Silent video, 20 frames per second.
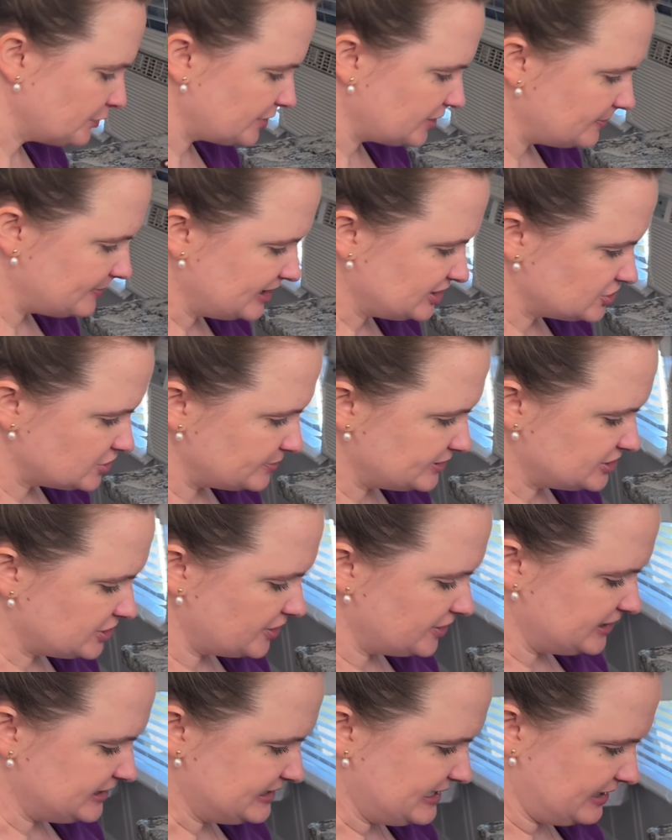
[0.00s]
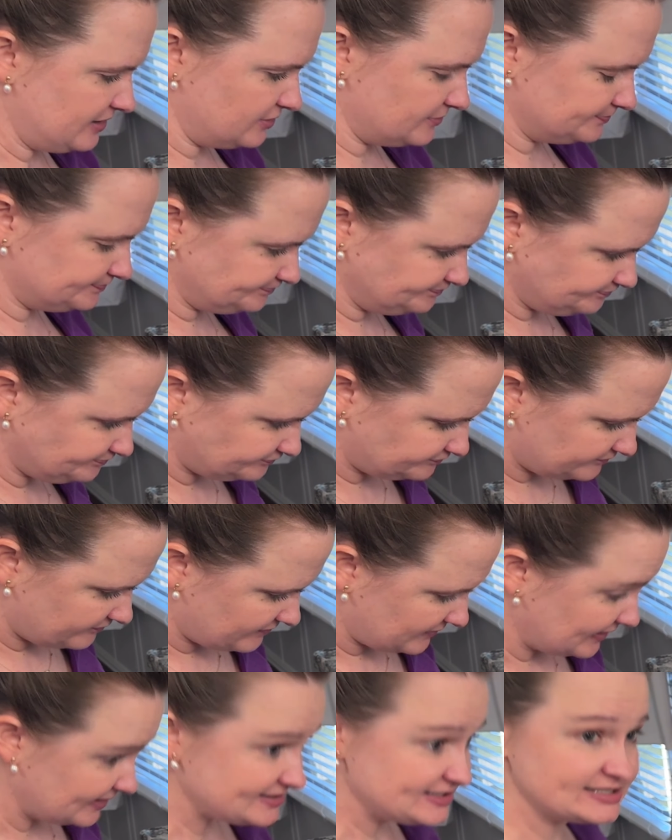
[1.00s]
We're going to make sure we turn it down.
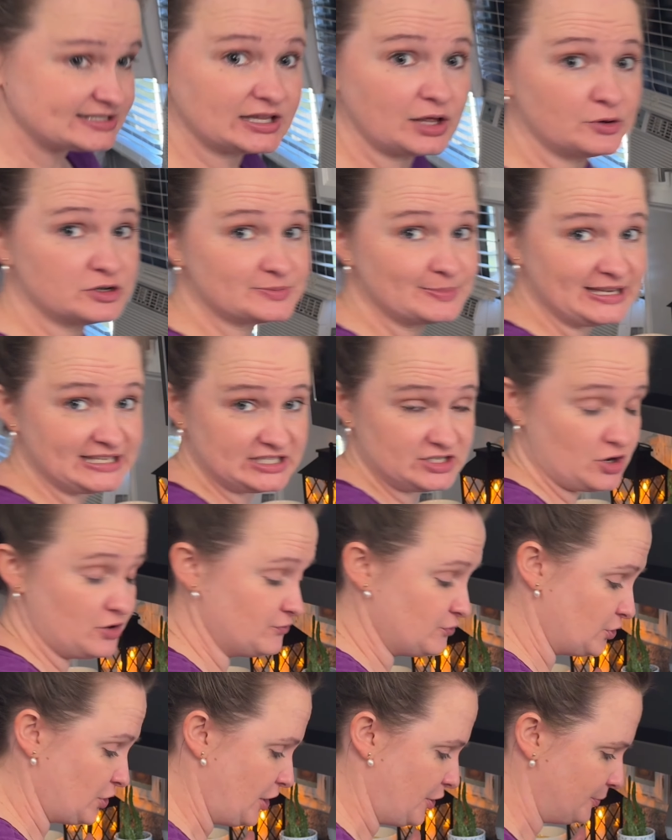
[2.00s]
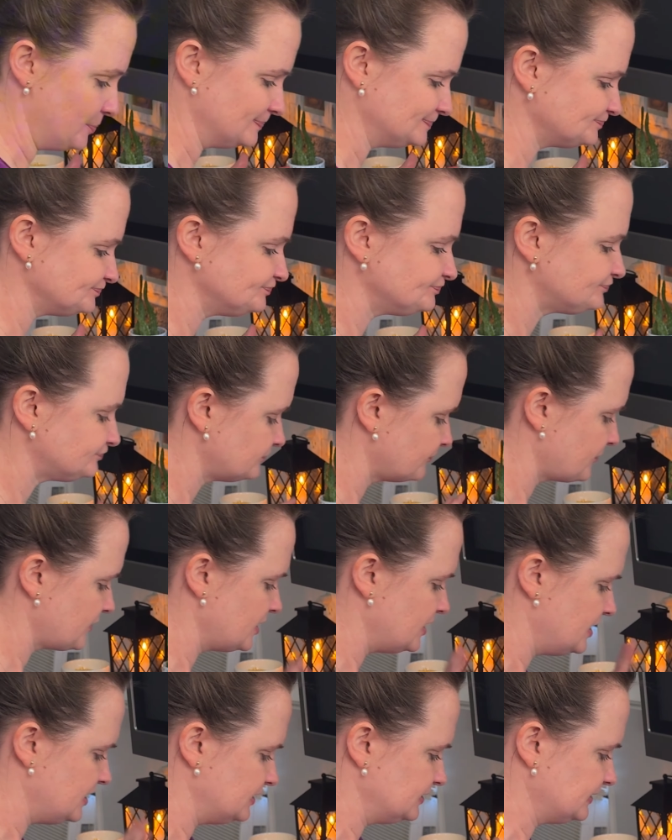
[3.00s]
It's as low as my stove will go.
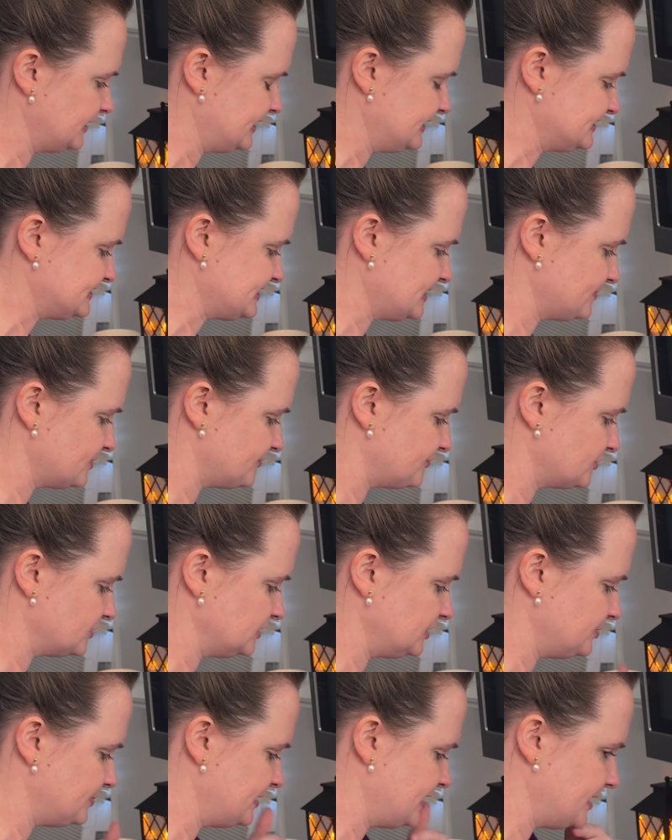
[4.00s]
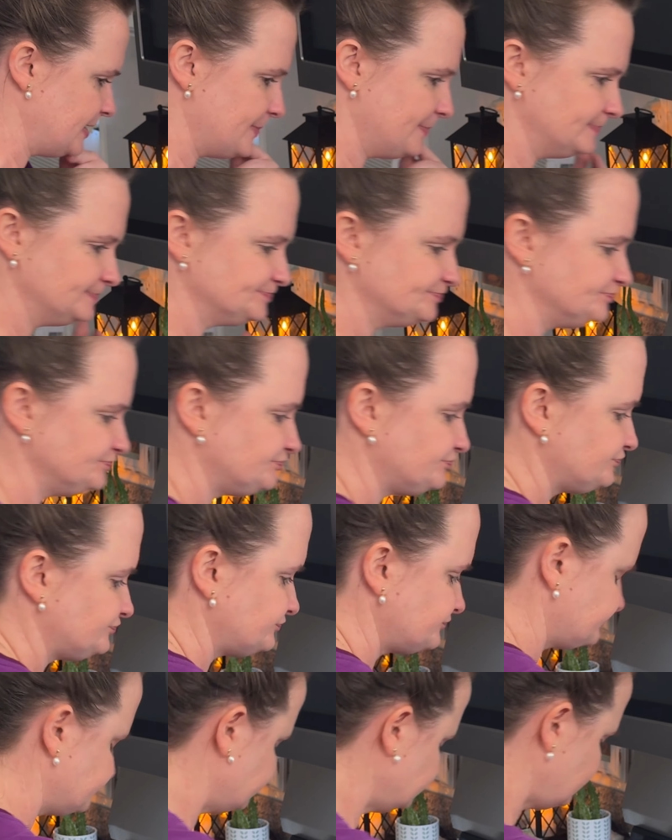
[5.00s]
Let it simmer for a little bit.
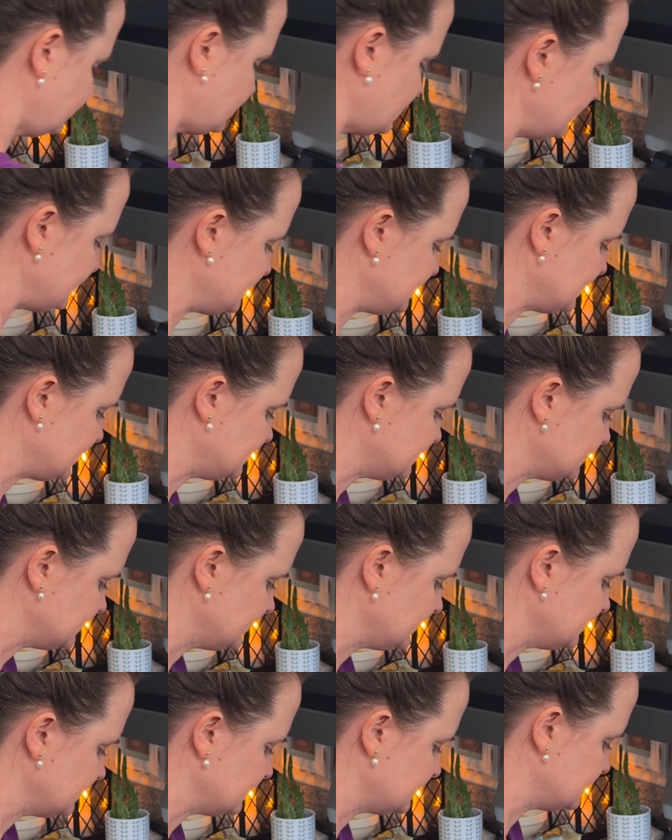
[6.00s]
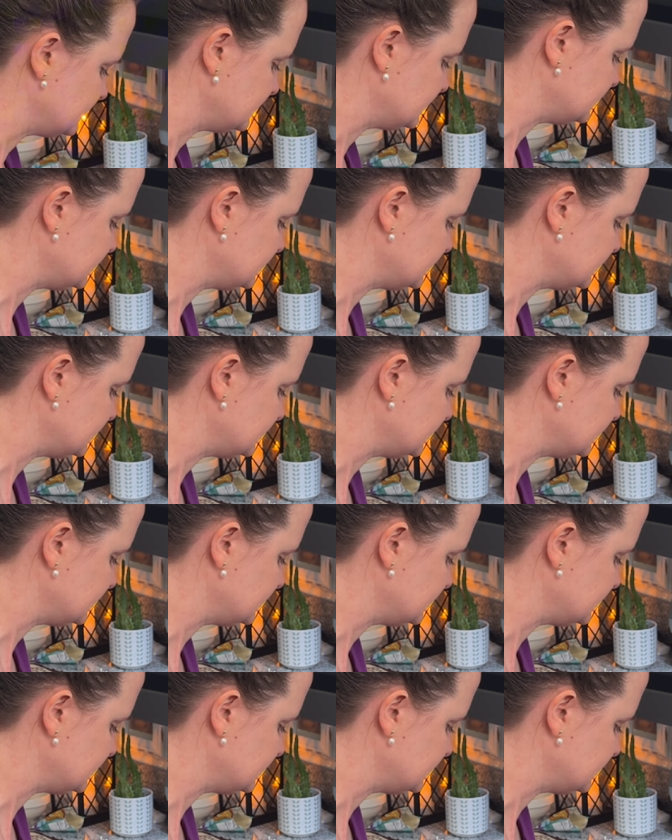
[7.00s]
Taste it again.